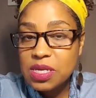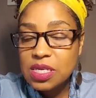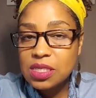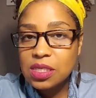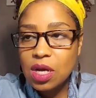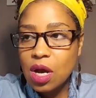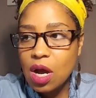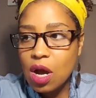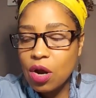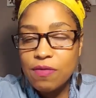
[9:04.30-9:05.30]
beads
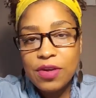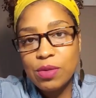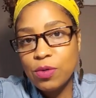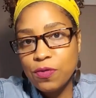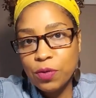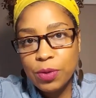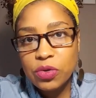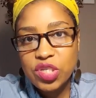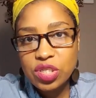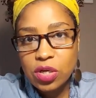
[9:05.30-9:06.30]
are available for
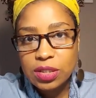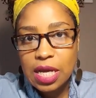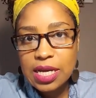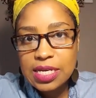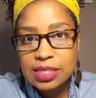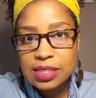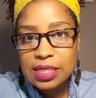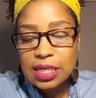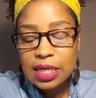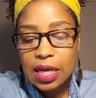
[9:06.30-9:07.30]
purchase online,
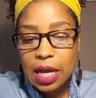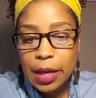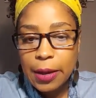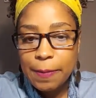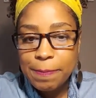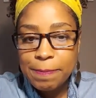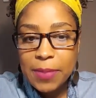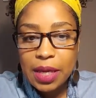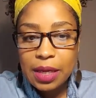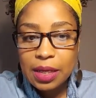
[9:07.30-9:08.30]

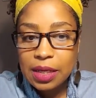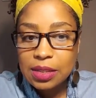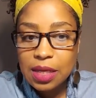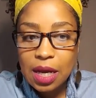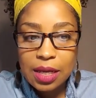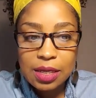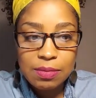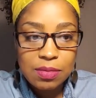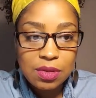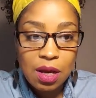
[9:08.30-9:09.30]
and I
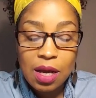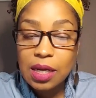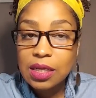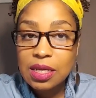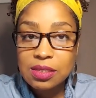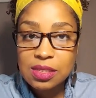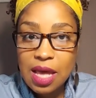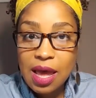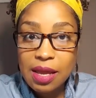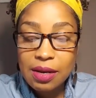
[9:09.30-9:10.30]
am not against
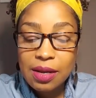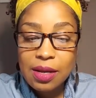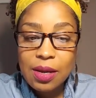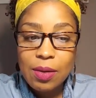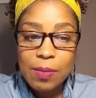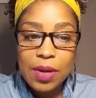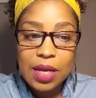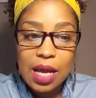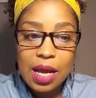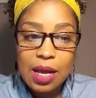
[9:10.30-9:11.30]
that,
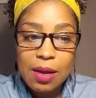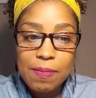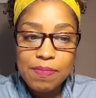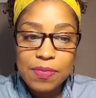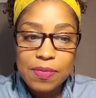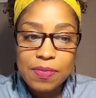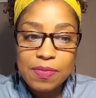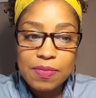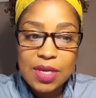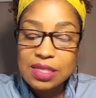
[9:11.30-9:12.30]
but
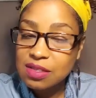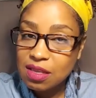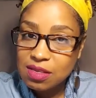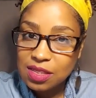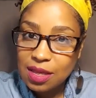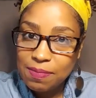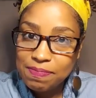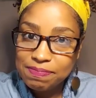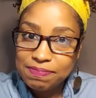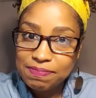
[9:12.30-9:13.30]
it's not the same.